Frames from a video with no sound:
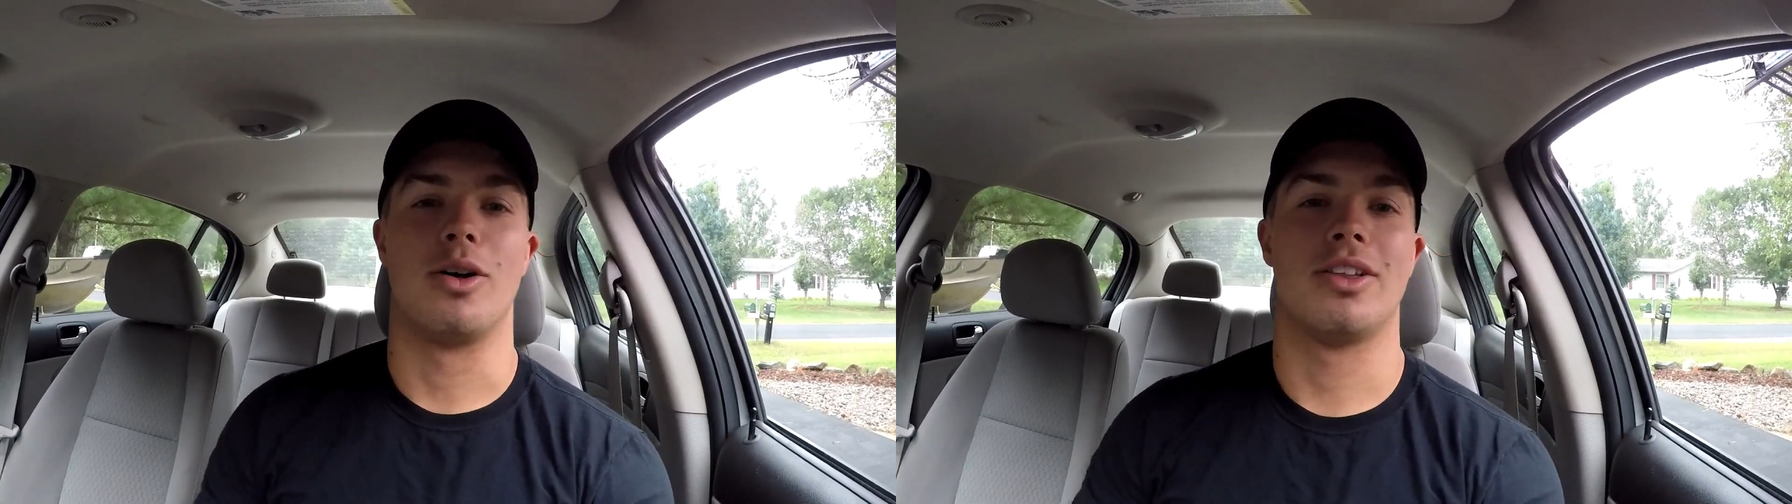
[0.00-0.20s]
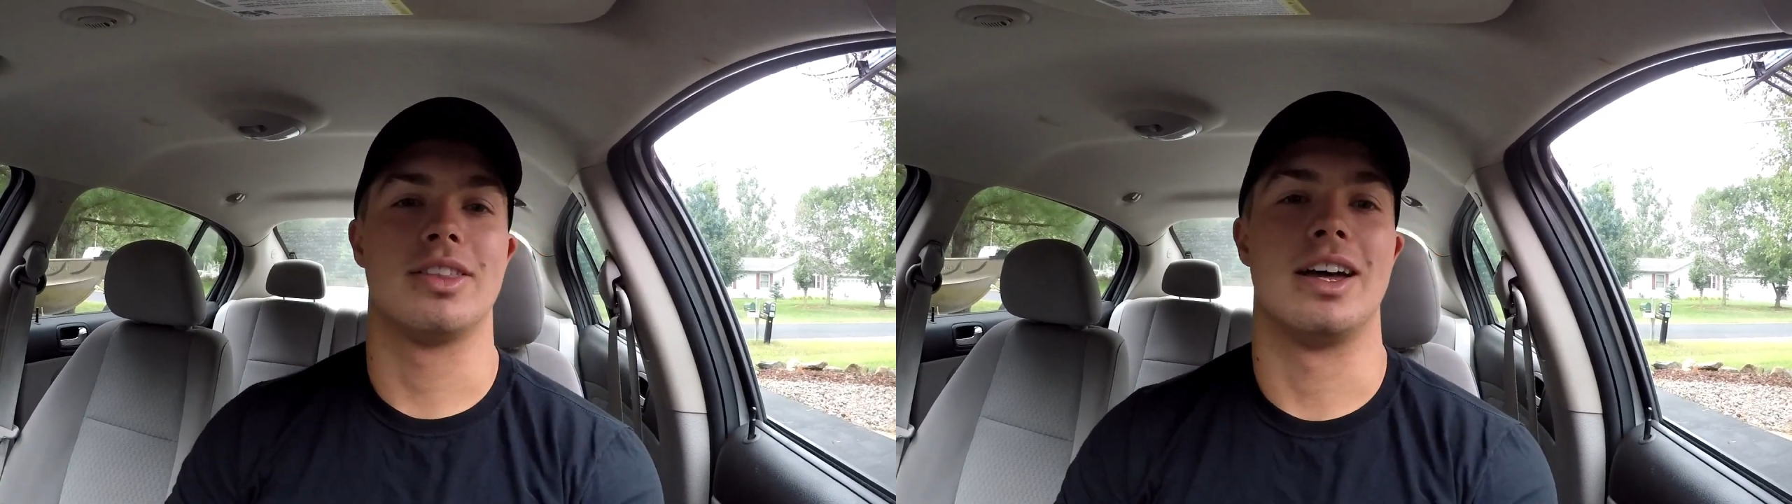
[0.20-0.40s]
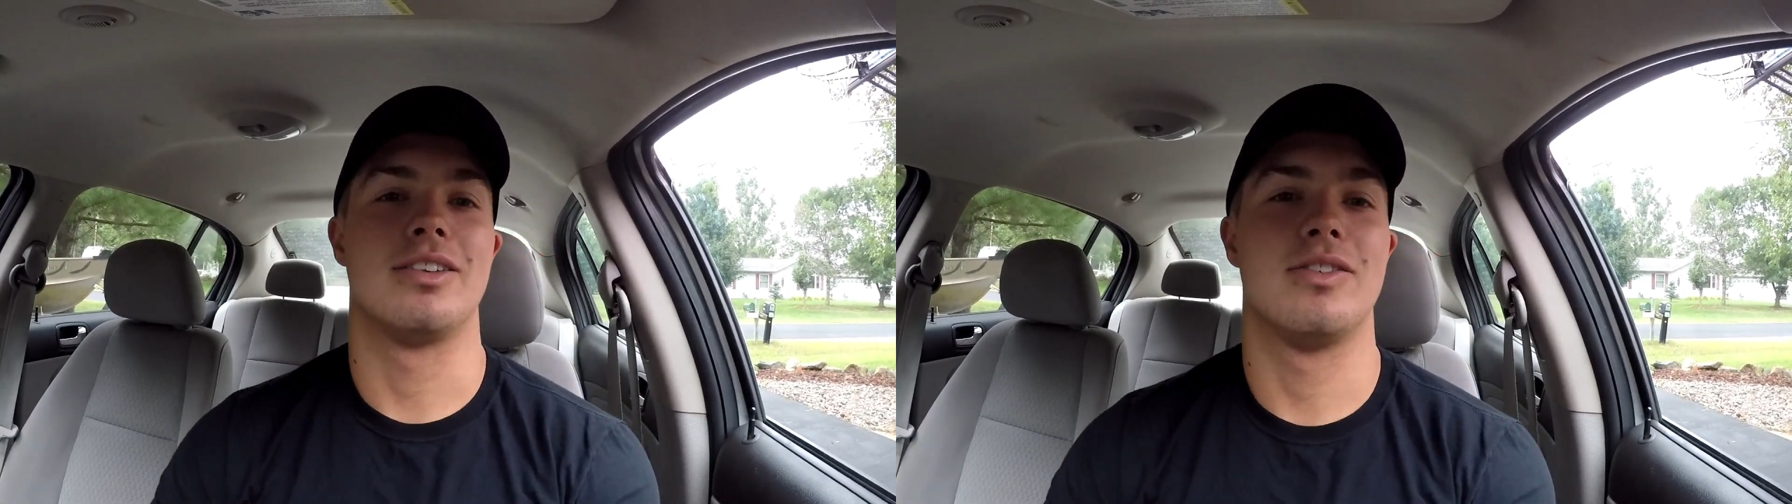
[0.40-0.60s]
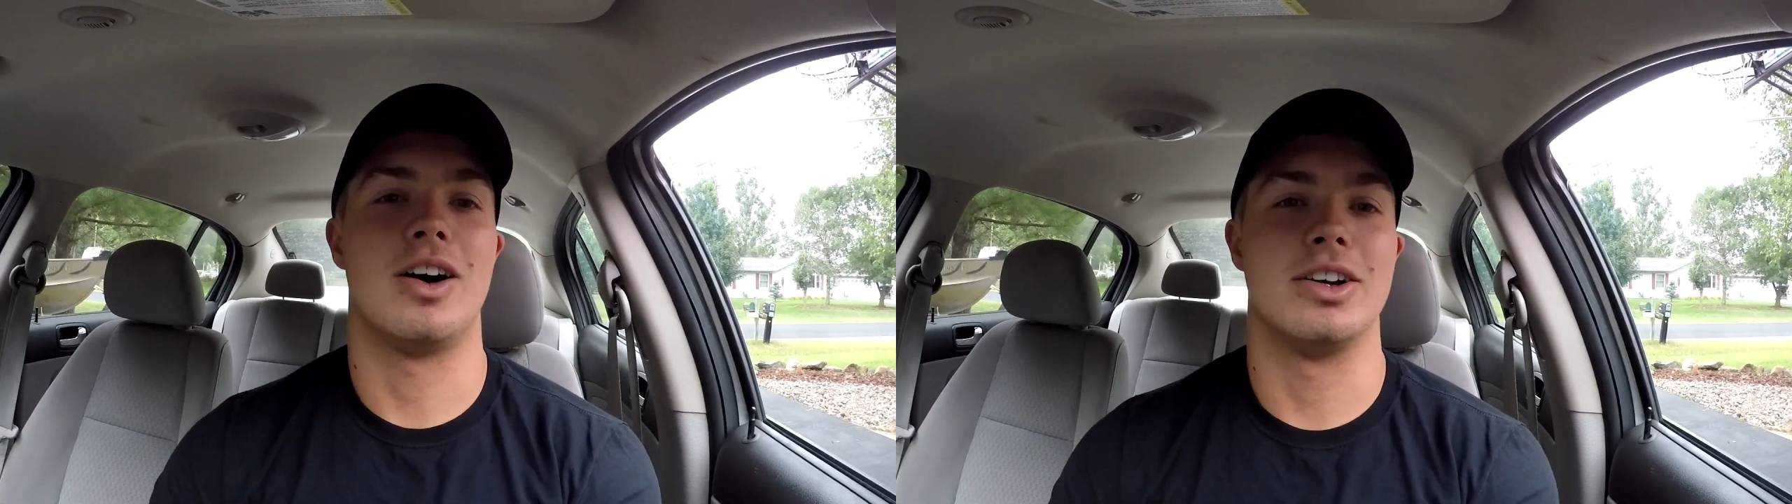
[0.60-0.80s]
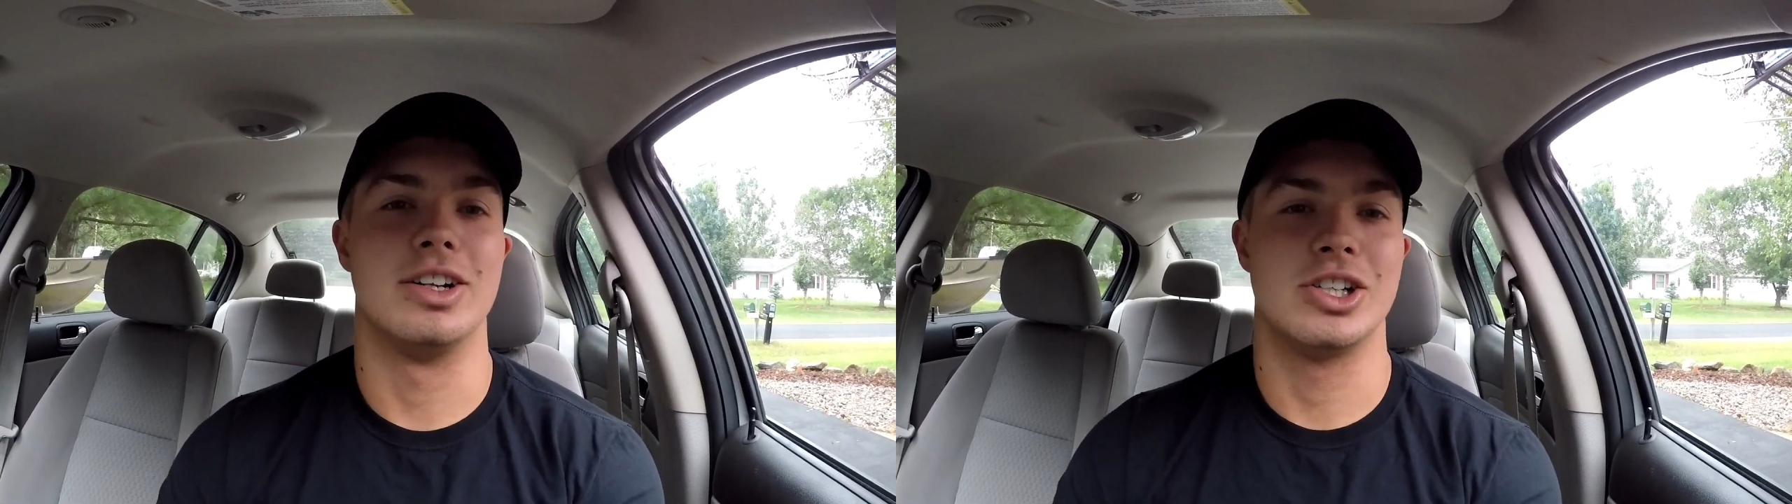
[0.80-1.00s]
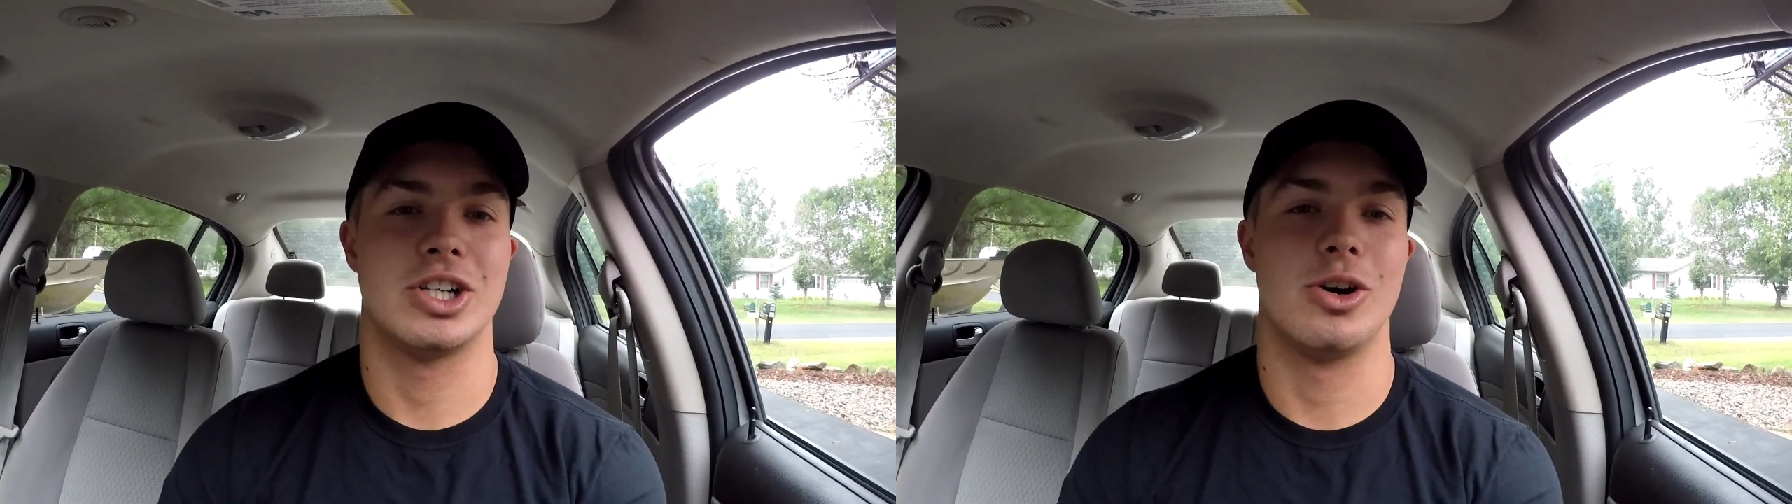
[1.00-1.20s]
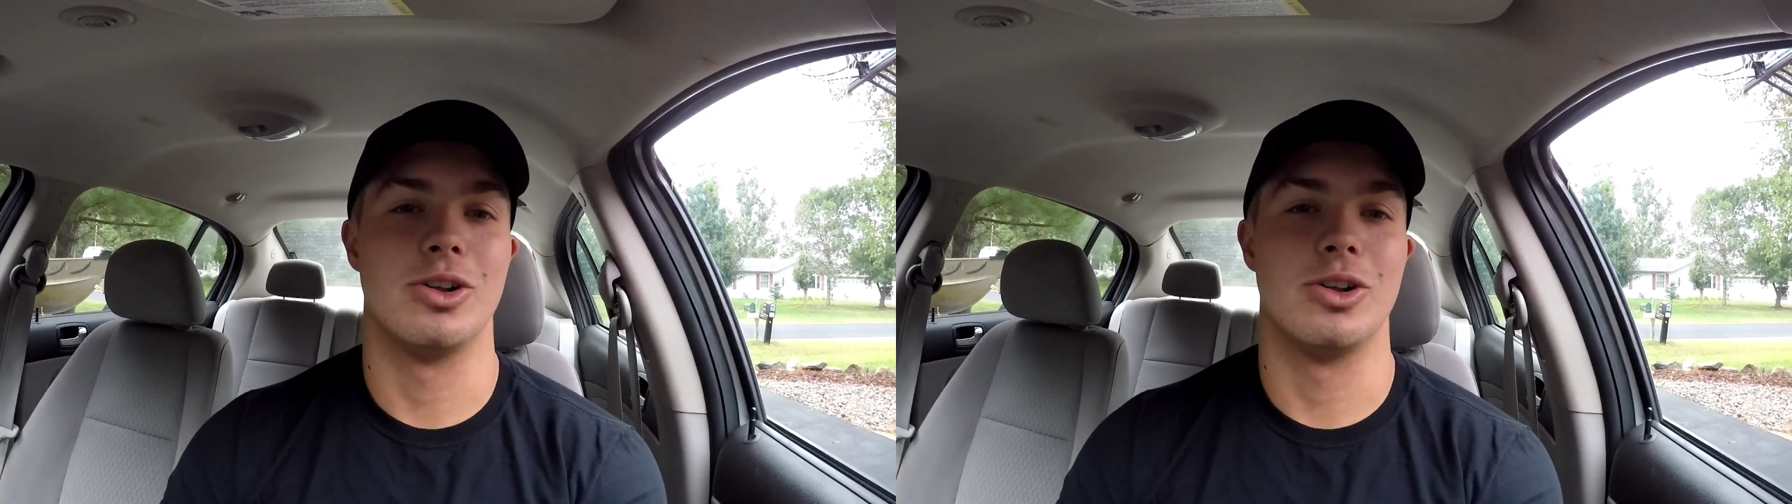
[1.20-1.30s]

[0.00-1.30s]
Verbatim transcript: thing that's fun to show,